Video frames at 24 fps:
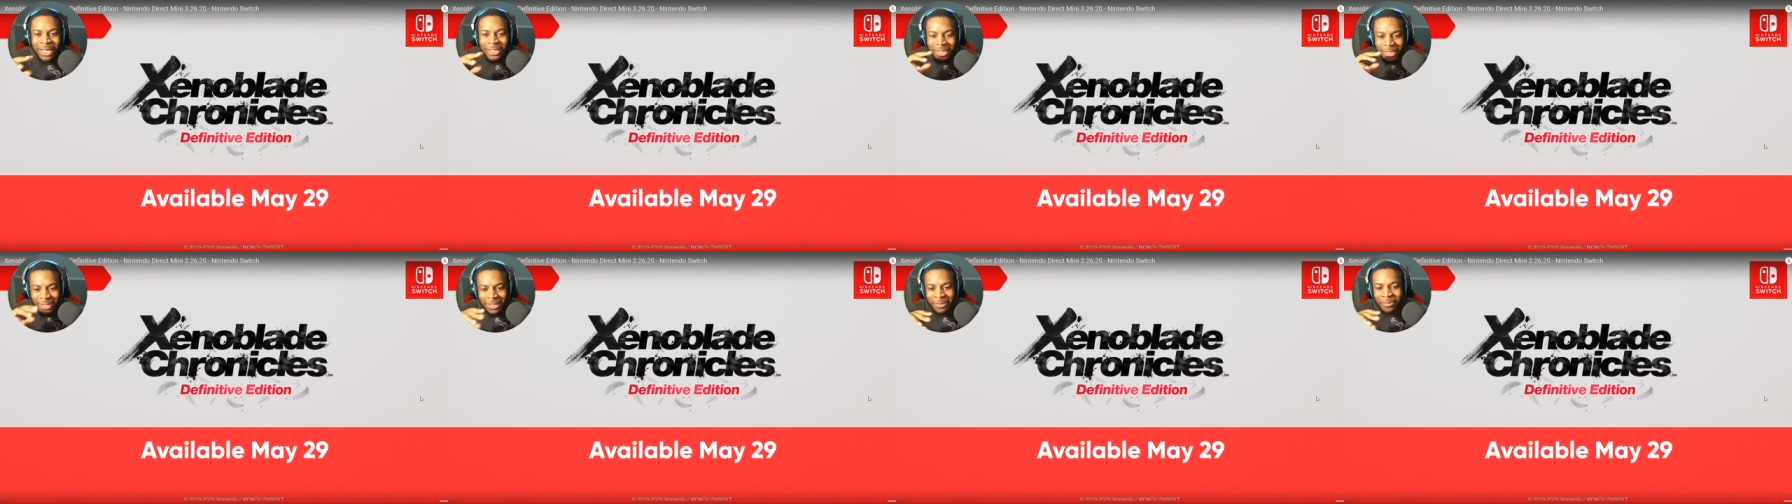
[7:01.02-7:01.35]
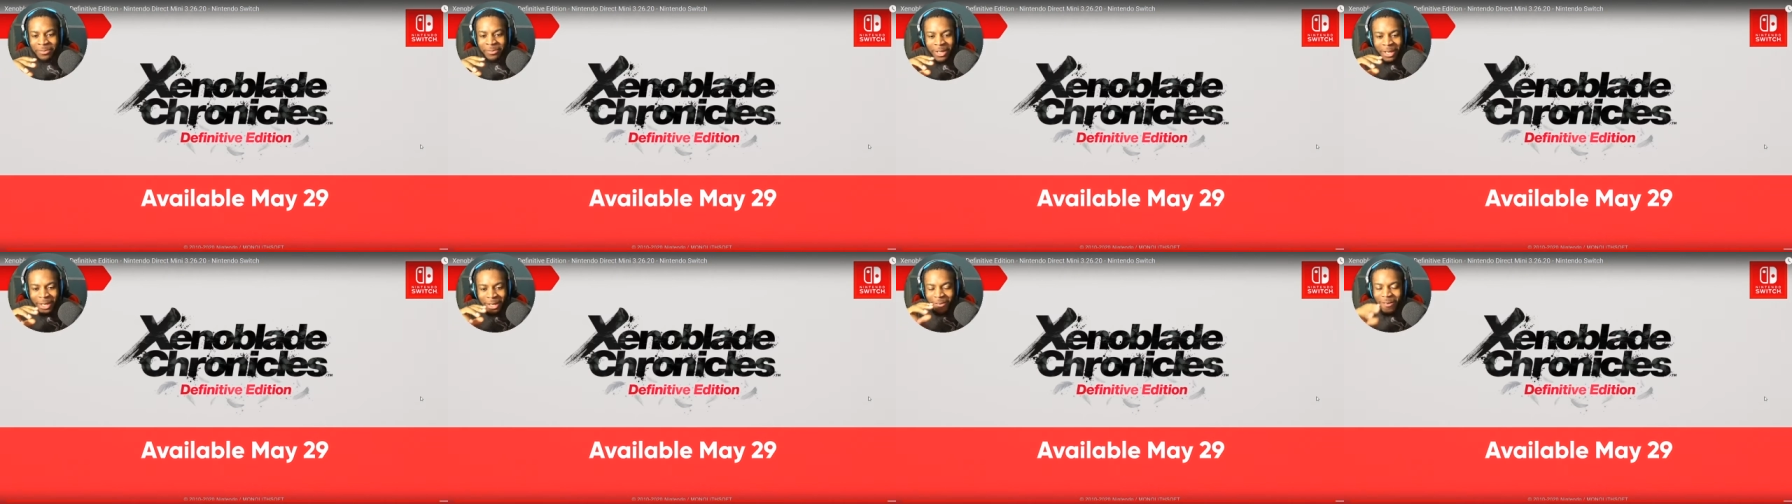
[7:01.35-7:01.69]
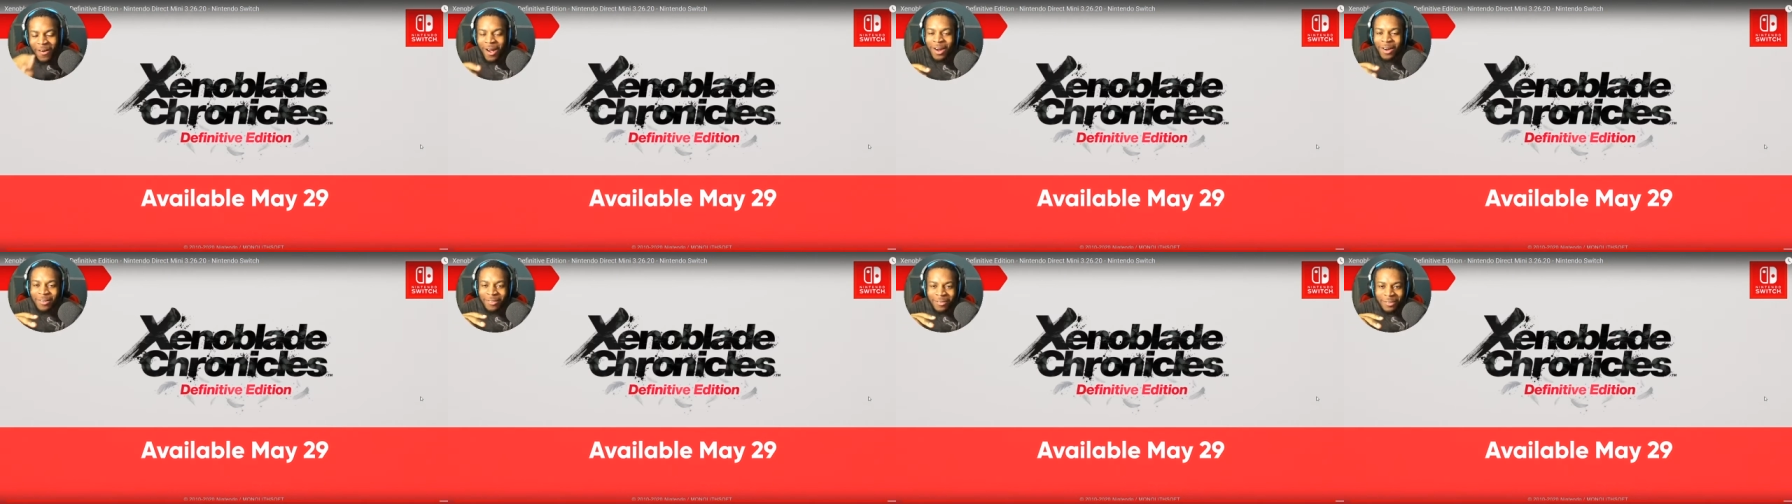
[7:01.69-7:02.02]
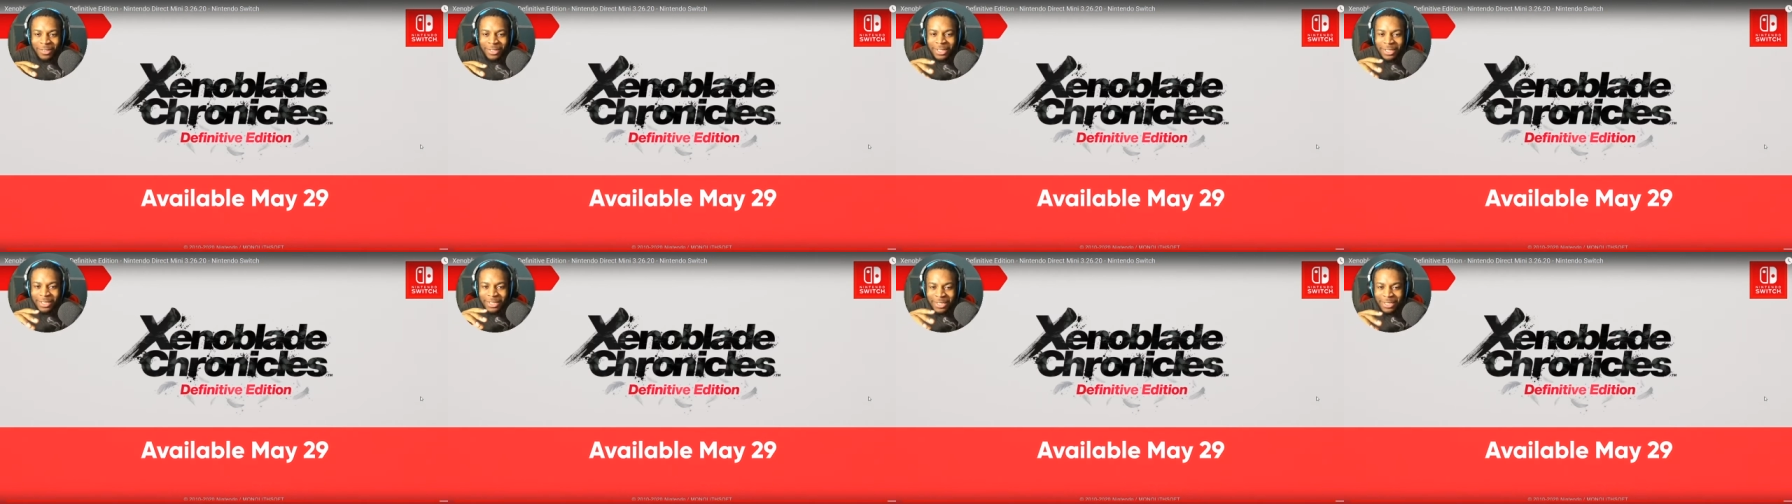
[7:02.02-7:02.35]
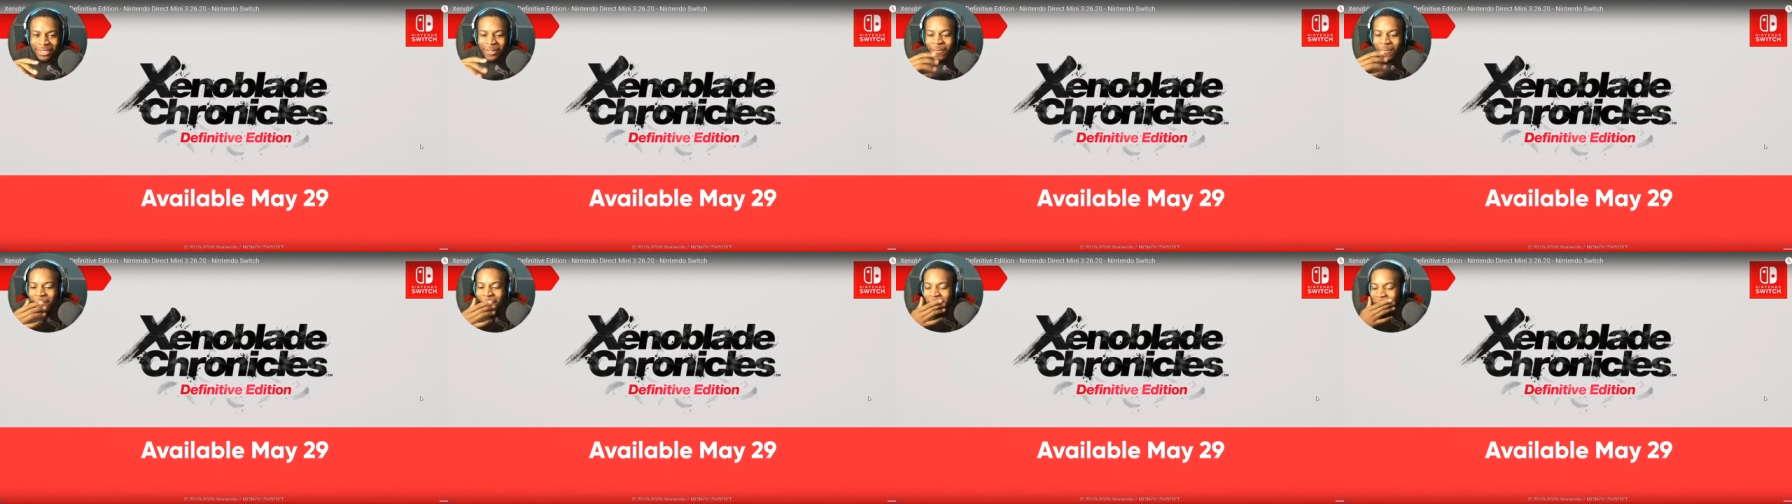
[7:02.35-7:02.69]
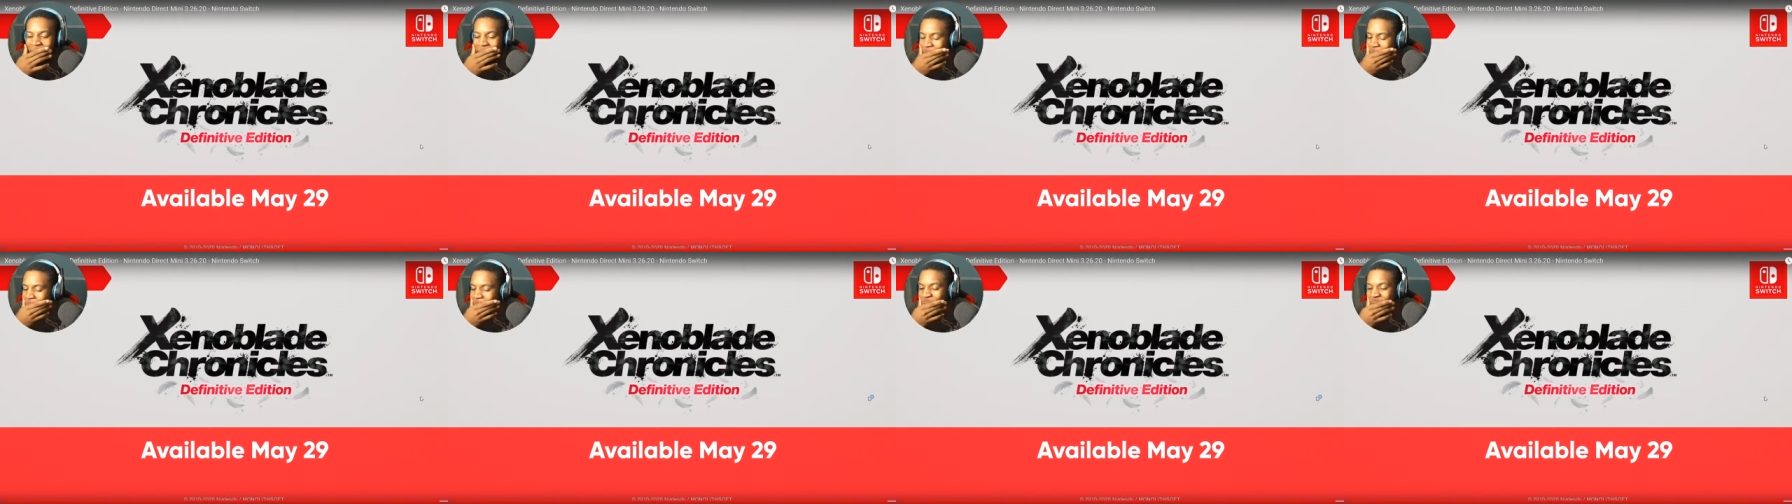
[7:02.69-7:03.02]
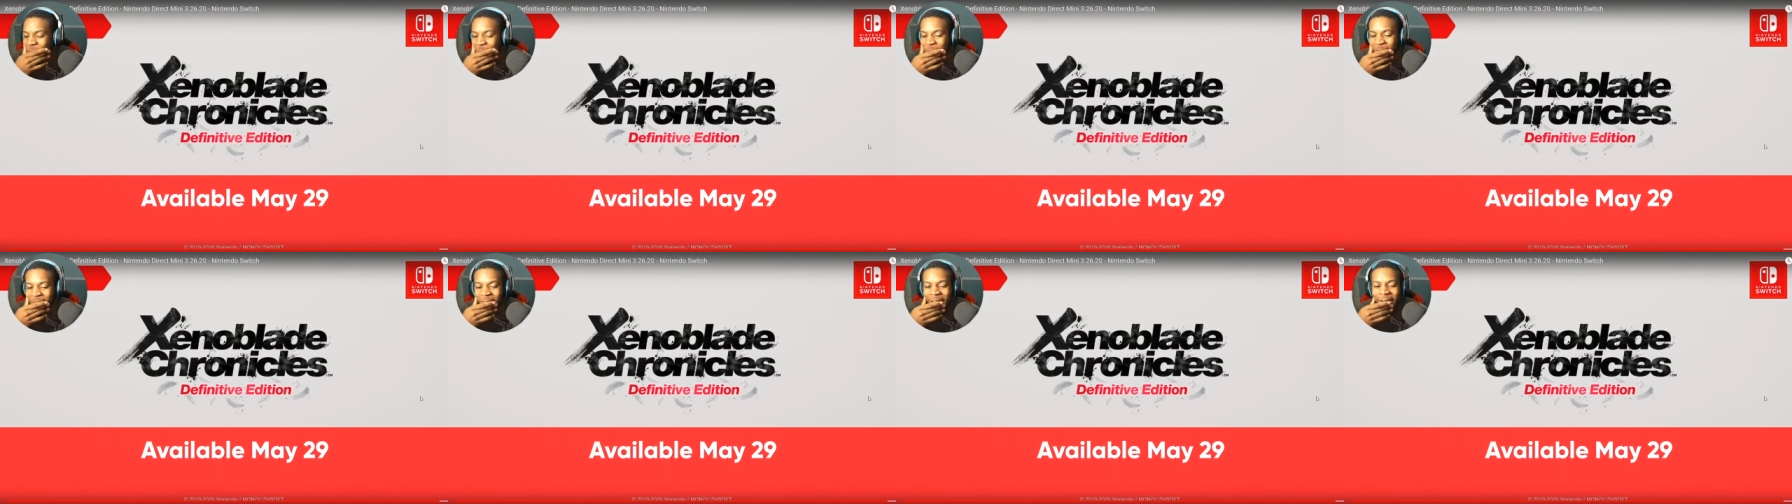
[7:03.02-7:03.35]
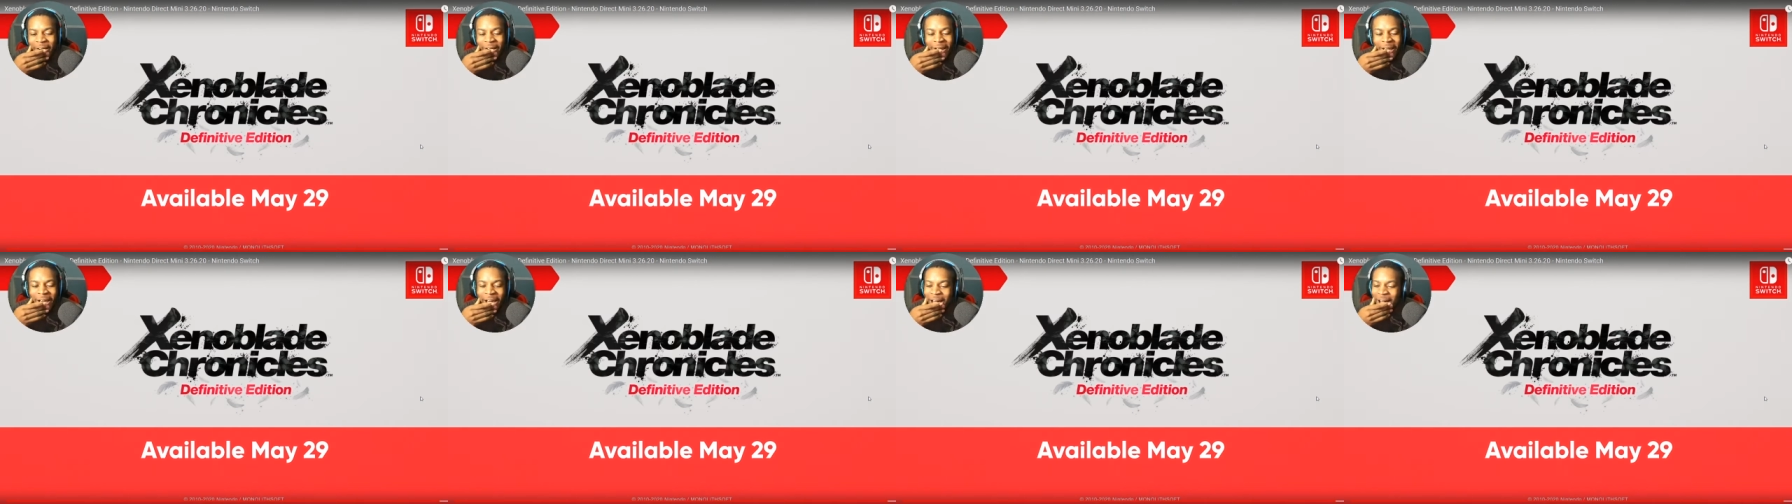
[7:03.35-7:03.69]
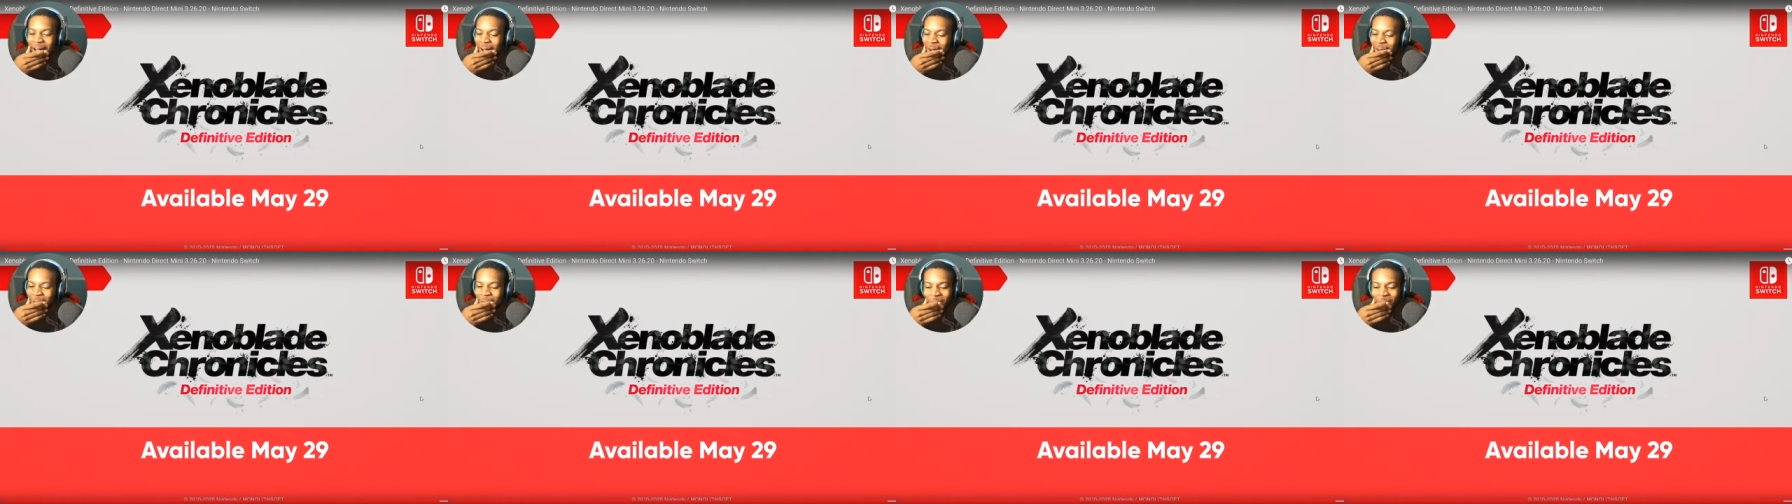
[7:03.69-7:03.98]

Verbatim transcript: Xenoblade Blade Chronicle. Because I mean, right now,